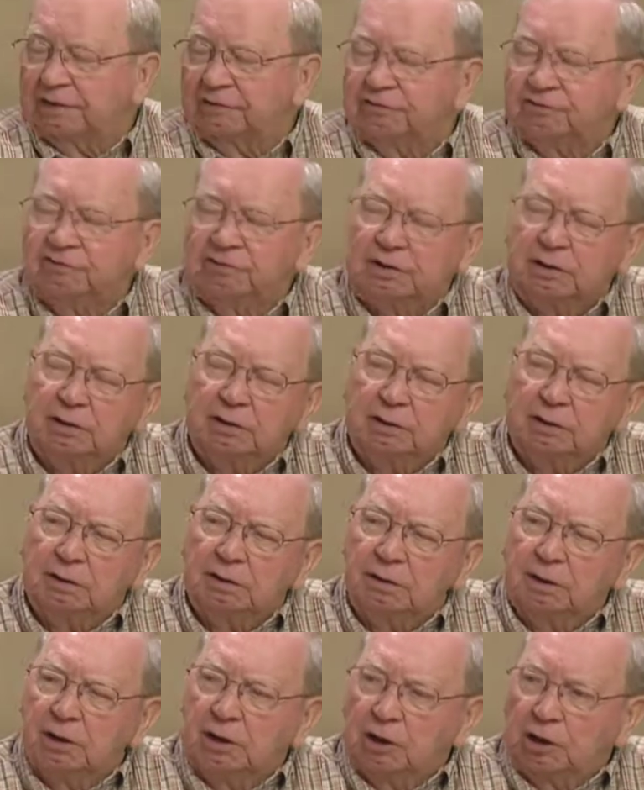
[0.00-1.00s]
I see it
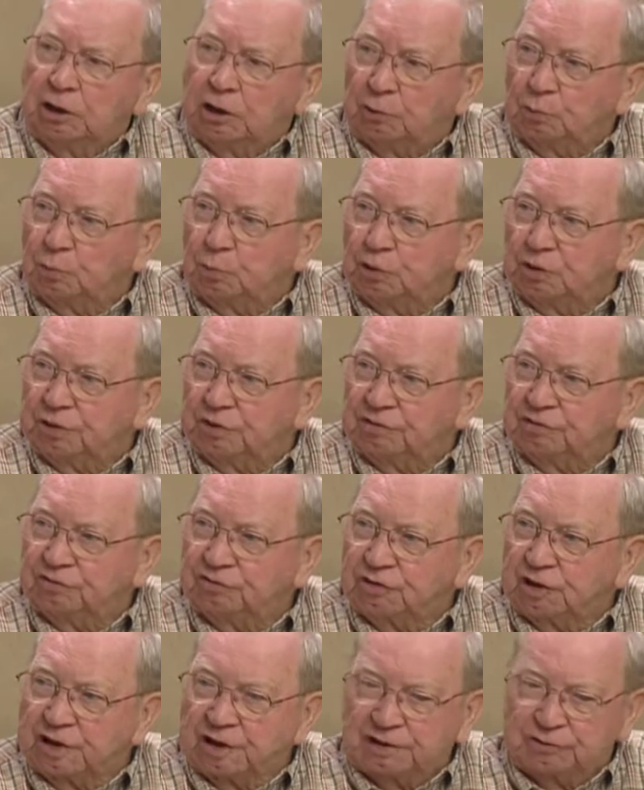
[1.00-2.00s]
in, in not
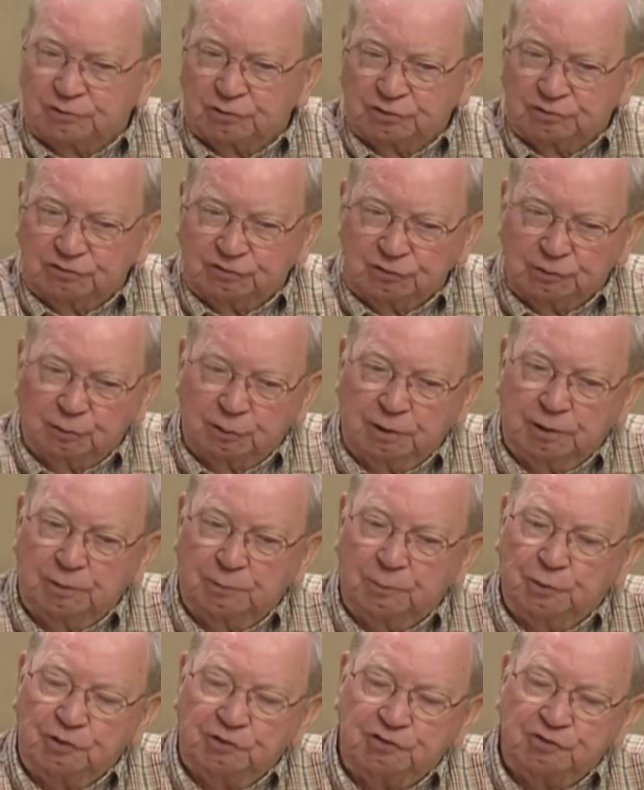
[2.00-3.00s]
Skies where I said, we
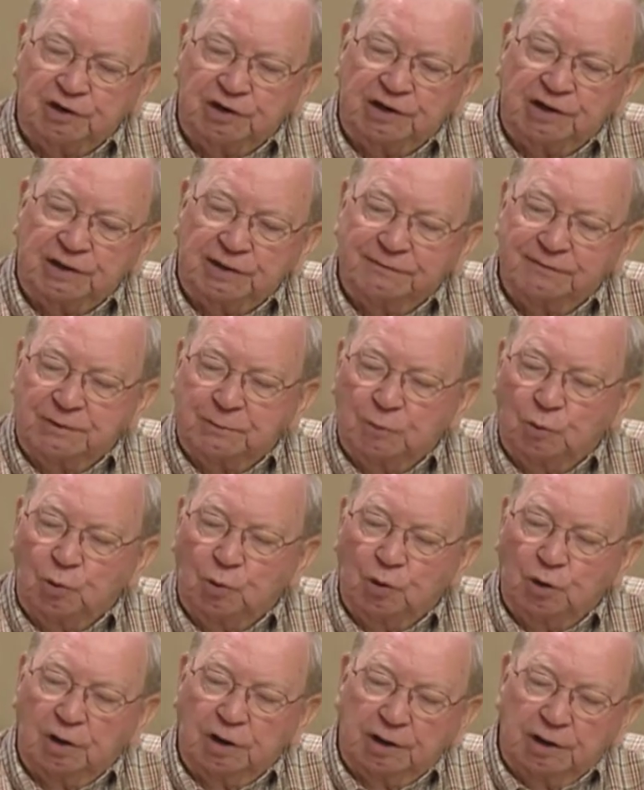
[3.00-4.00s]
appreciate having
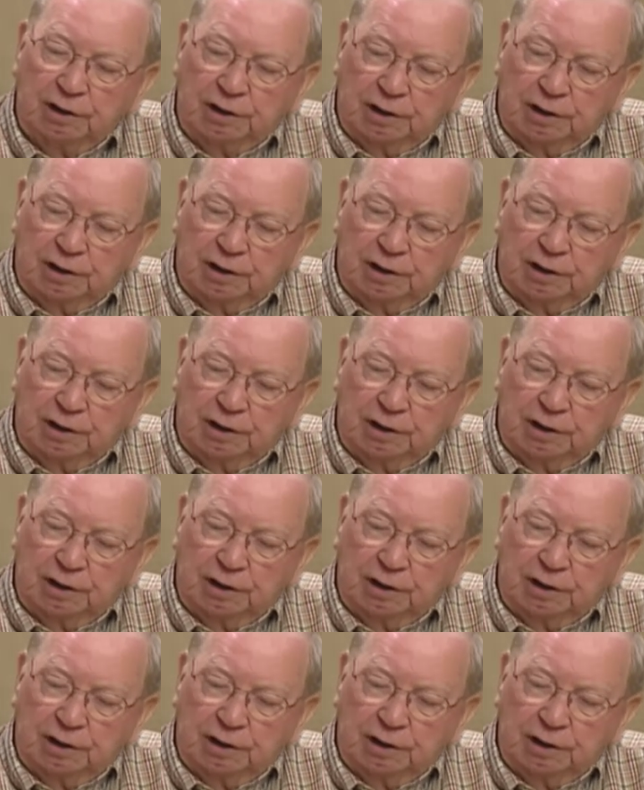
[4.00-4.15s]
more